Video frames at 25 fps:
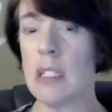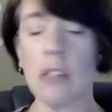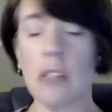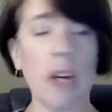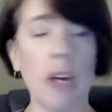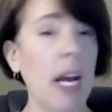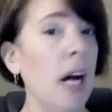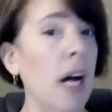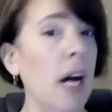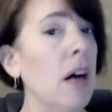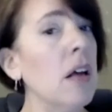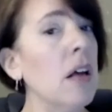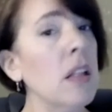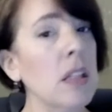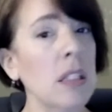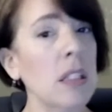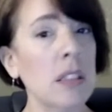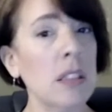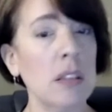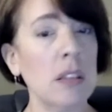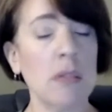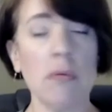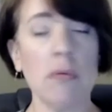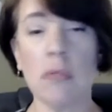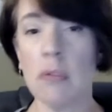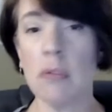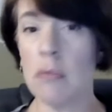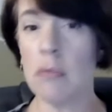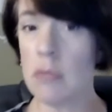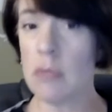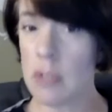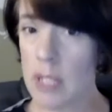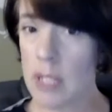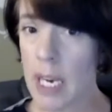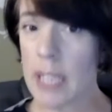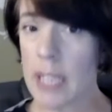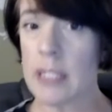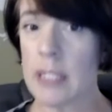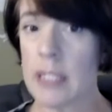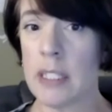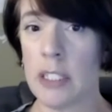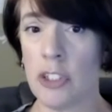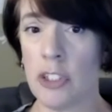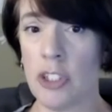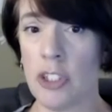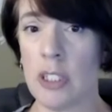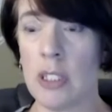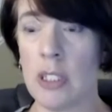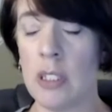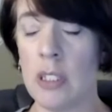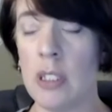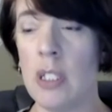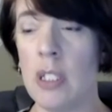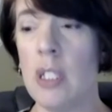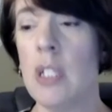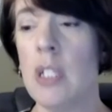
their health and cognition,